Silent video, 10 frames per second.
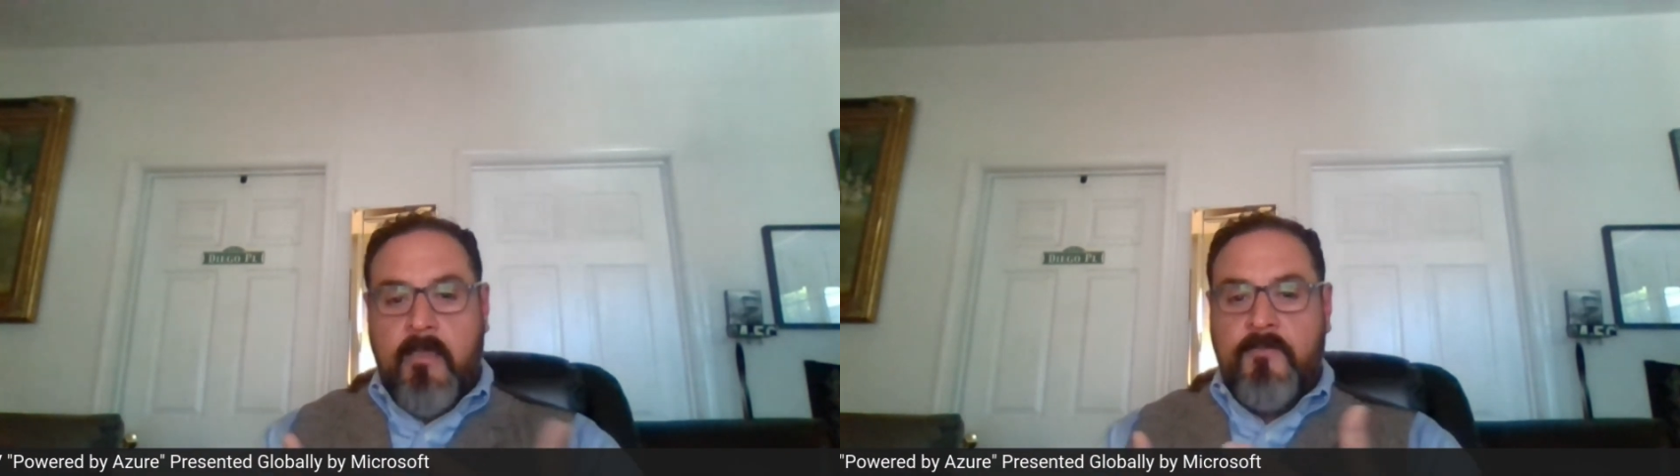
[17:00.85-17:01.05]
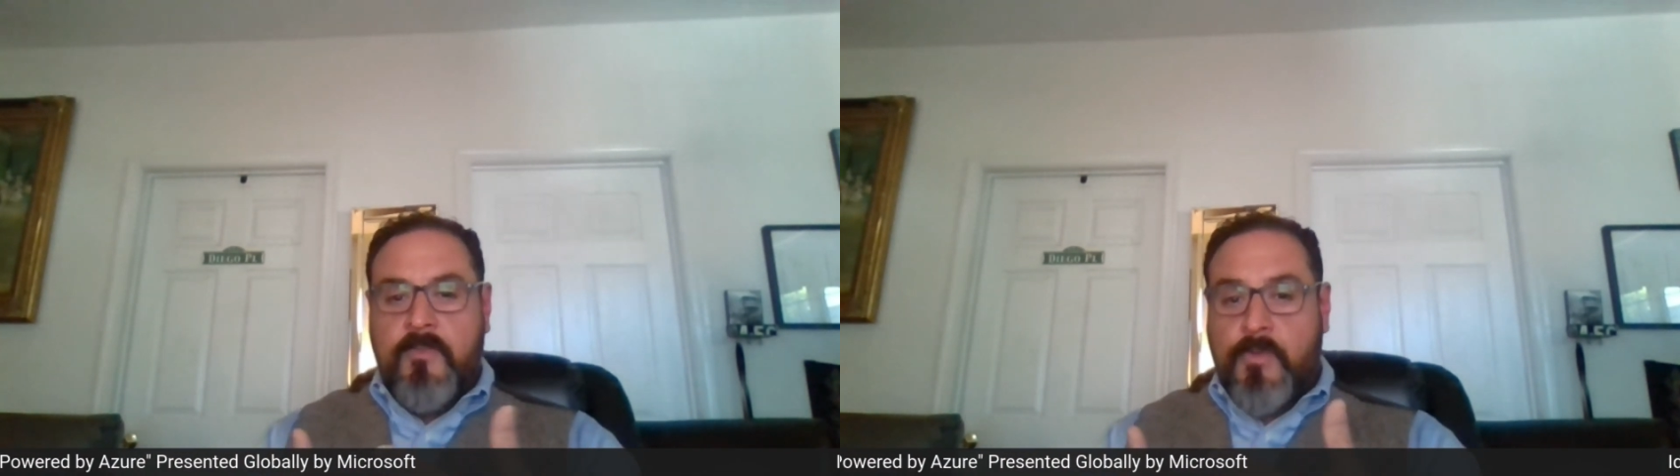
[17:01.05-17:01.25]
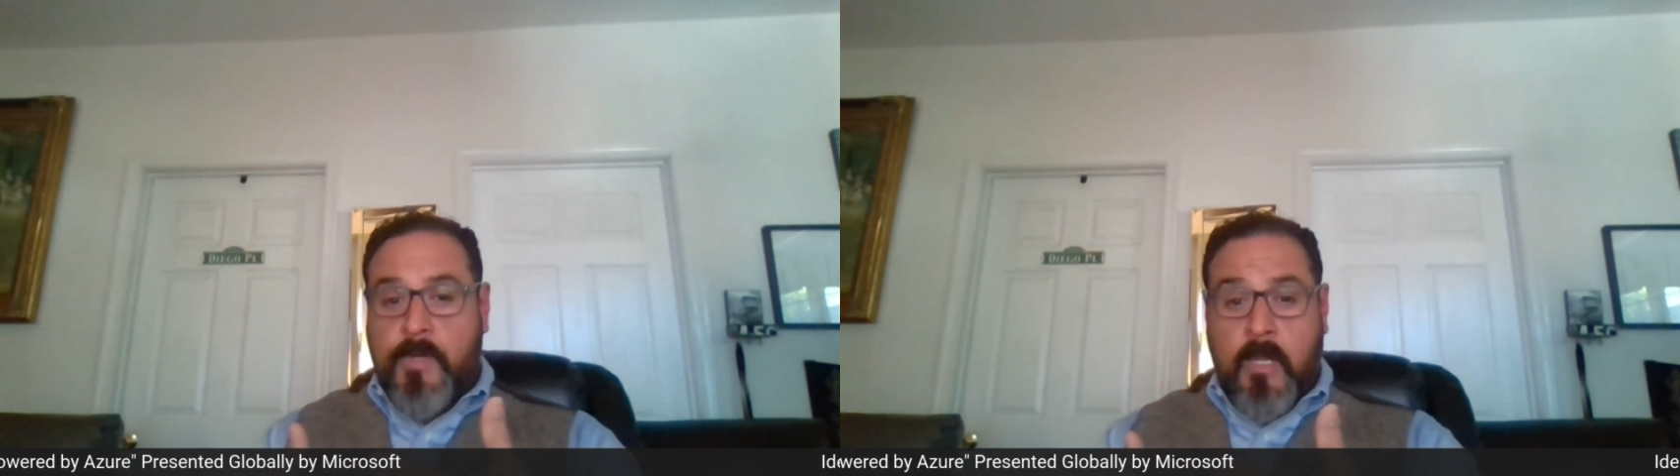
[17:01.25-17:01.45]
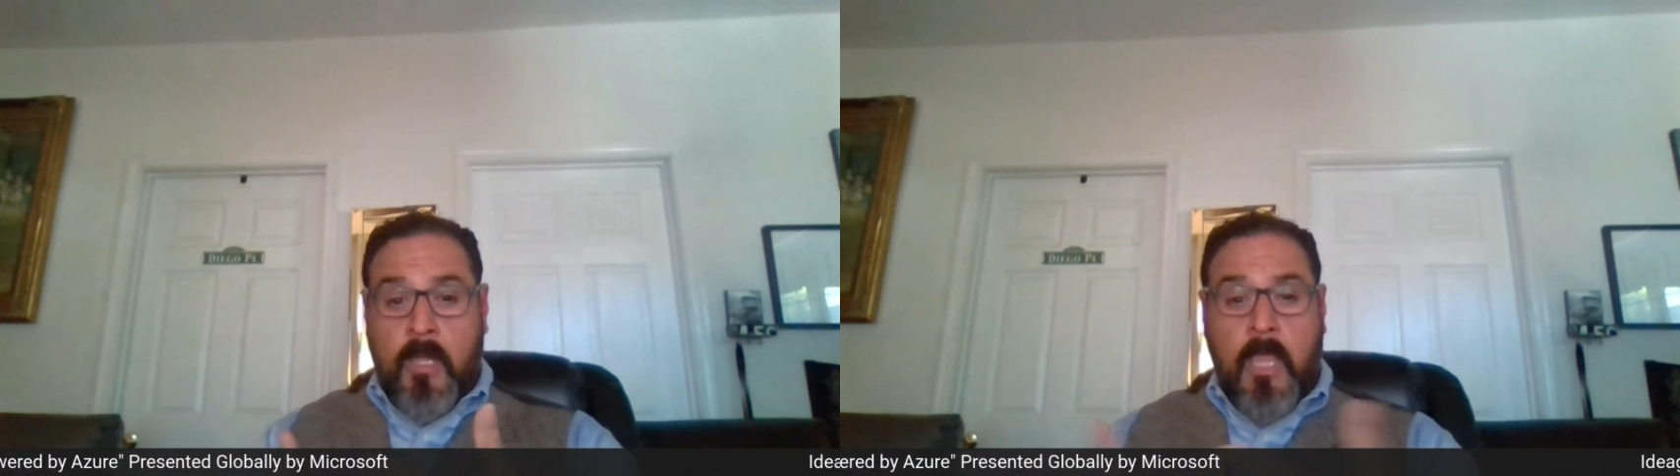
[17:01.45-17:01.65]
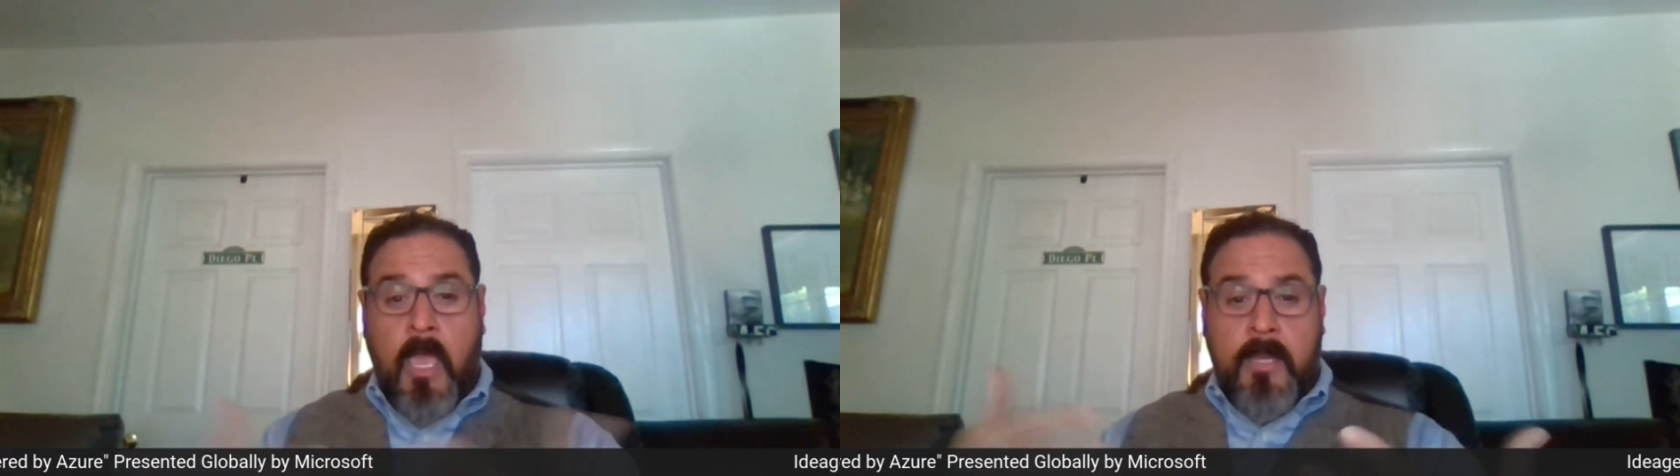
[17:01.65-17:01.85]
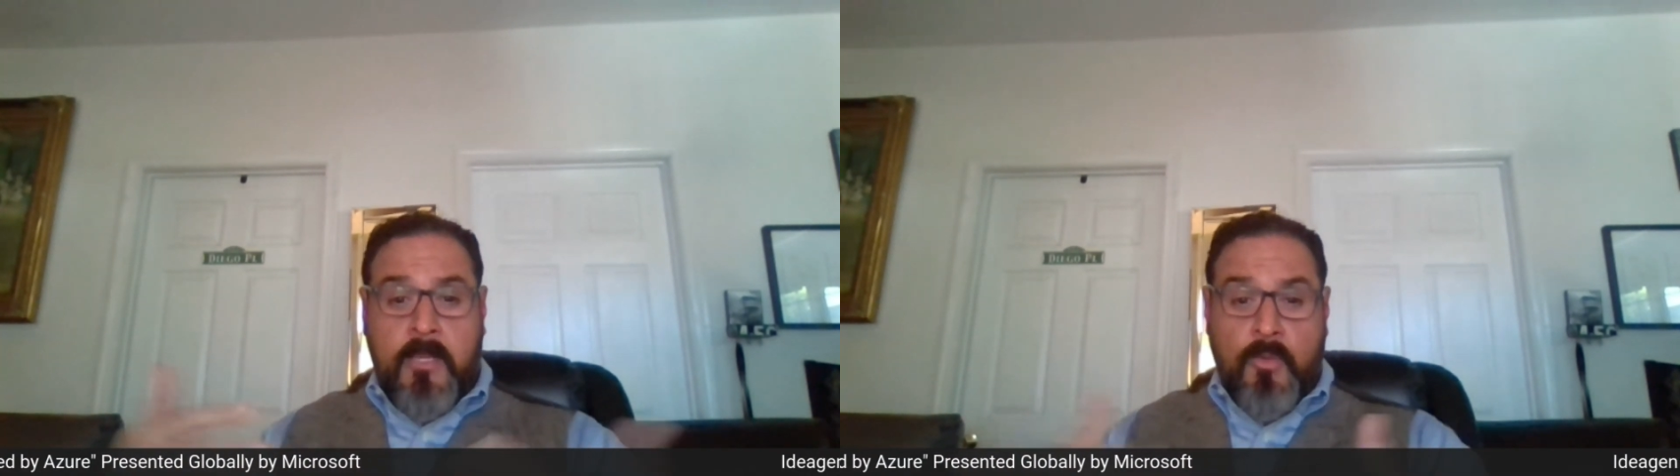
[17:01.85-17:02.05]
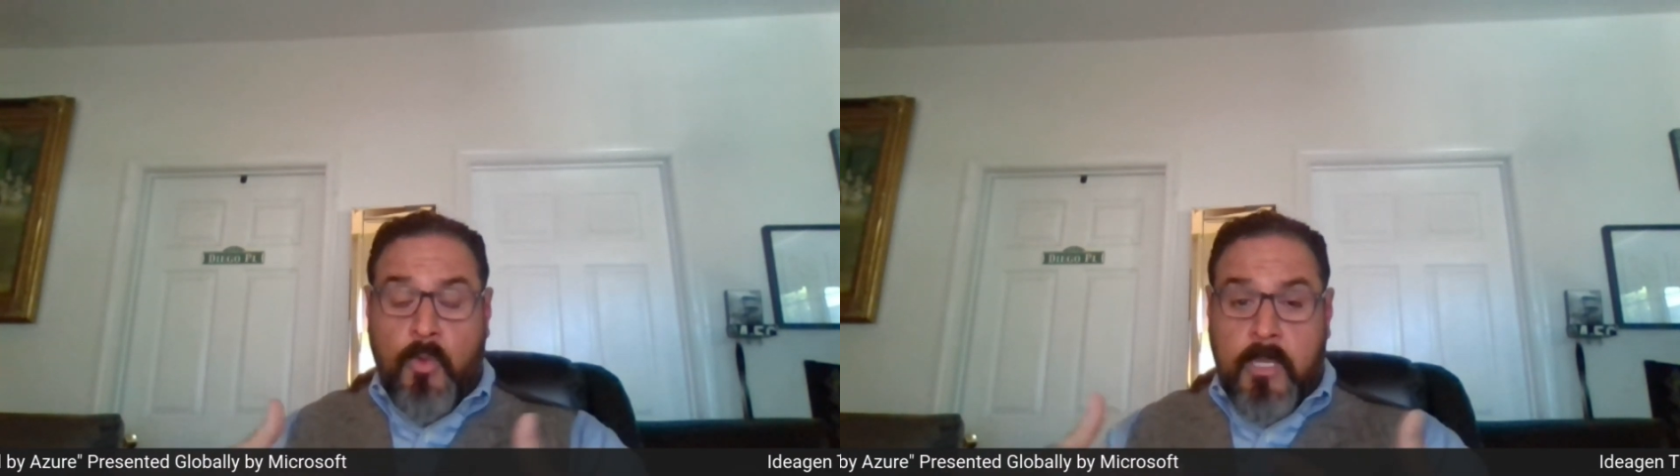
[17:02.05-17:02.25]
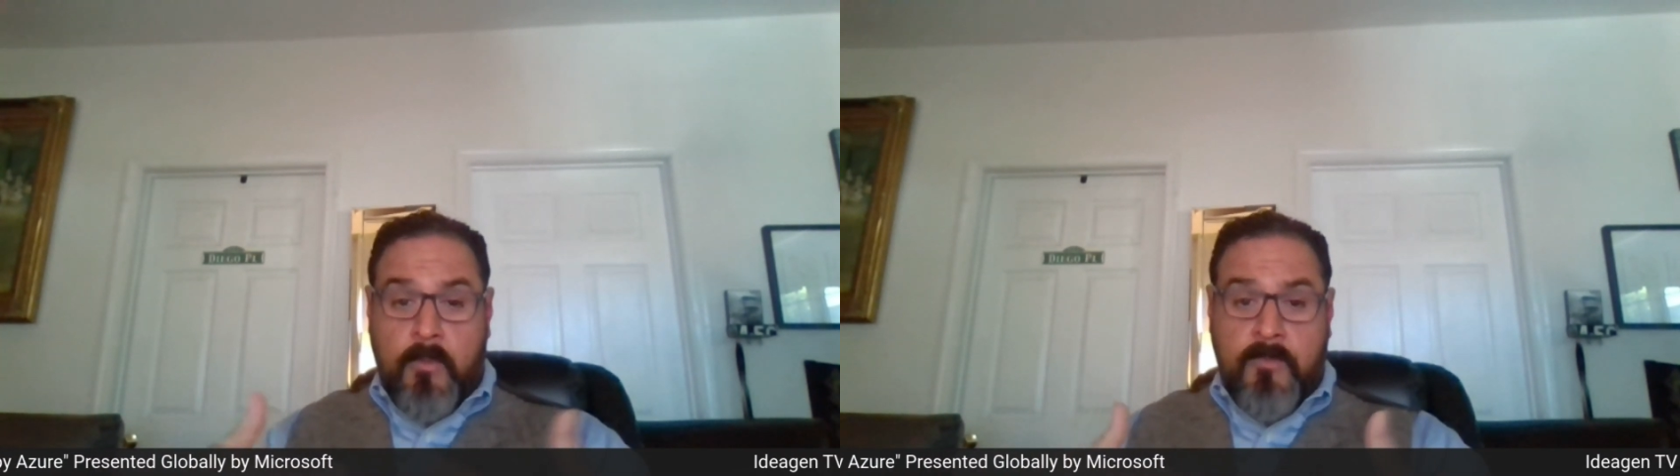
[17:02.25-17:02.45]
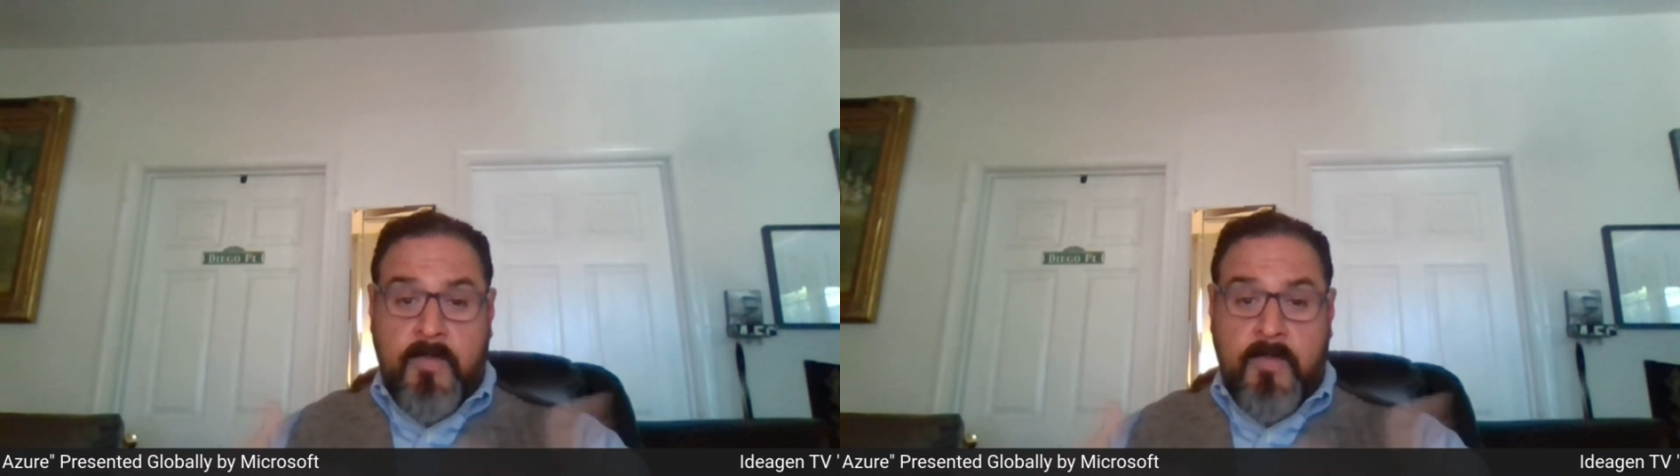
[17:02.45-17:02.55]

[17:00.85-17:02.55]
If you're doing it online and you're working with